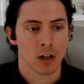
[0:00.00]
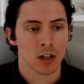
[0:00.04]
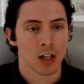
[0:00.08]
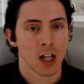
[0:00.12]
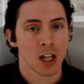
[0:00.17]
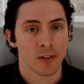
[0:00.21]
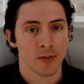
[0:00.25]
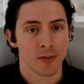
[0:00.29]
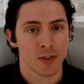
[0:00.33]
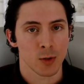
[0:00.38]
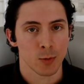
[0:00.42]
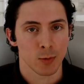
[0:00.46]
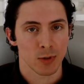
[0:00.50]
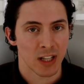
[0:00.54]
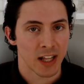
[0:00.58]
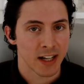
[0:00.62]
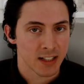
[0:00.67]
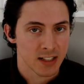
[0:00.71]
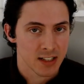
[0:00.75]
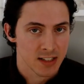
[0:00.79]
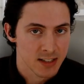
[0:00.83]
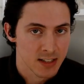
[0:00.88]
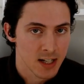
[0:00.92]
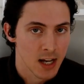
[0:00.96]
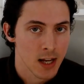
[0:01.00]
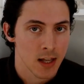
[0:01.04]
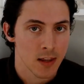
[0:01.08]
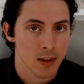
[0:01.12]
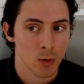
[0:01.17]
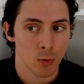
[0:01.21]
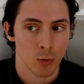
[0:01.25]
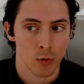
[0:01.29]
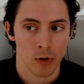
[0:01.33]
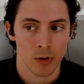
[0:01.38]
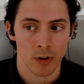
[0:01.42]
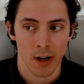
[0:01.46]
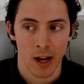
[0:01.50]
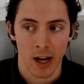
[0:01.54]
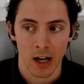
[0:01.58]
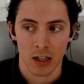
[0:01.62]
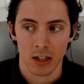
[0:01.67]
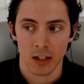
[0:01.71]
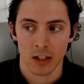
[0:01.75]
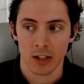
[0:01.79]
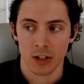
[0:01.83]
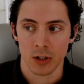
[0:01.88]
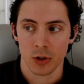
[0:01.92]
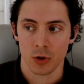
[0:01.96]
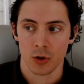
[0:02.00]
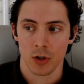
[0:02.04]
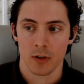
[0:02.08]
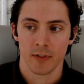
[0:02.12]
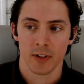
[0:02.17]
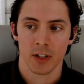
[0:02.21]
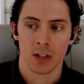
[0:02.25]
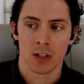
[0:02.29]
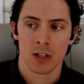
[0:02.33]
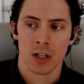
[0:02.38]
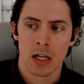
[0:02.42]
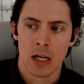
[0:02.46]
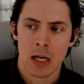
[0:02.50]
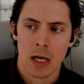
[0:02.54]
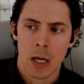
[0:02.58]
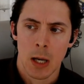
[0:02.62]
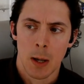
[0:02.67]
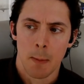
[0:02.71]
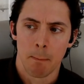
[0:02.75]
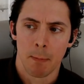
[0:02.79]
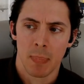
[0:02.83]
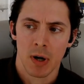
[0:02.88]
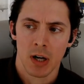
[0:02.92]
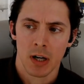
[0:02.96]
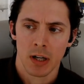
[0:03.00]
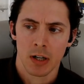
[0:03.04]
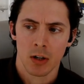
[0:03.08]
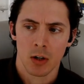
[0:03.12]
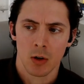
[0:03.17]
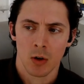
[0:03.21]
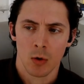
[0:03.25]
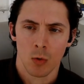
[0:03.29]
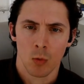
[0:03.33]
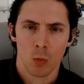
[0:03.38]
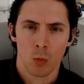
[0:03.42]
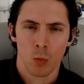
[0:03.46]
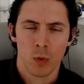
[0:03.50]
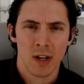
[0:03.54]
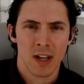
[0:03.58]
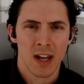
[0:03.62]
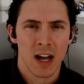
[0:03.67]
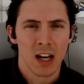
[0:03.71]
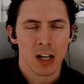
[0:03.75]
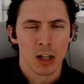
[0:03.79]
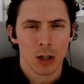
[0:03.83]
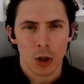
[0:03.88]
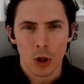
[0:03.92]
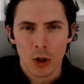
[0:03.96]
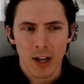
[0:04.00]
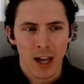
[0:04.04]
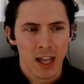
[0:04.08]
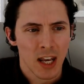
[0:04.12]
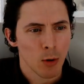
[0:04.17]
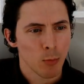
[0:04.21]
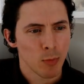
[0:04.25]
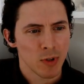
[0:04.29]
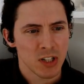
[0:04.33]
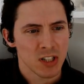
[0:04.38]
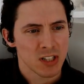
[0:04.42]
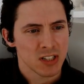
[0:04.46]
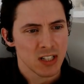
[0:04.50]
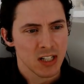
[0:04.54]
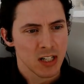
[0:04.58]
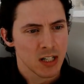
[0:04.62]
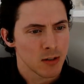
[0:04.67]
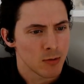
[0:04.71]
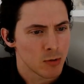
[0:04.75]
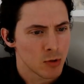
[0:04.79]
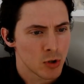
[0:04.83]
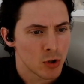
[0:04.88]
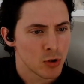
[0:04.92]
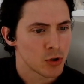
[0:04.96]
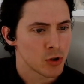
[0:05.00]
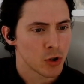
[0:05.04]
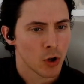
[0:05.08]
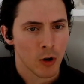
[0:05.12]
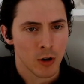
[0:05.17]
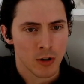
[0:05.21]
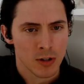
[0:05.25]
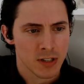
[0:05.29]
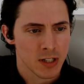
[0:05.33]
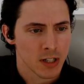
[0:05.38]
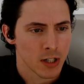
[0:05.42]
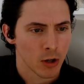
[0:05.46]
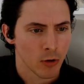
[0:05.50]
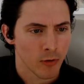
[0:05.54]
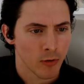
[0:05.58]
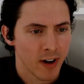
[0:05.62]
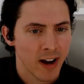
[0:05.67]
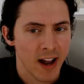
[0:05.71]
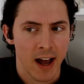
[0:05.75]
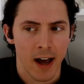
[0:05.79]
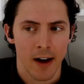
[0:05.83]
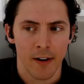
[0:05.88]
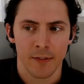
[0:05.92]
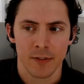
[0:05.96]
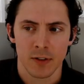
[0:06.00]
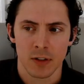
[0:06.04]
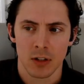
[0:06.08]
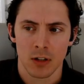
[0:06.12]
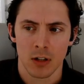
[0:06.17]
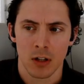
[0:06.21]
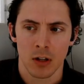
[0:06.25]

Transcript: A lot of us would like to say that we're analytics driven, but we kind of look at it and we just see charts and graphs.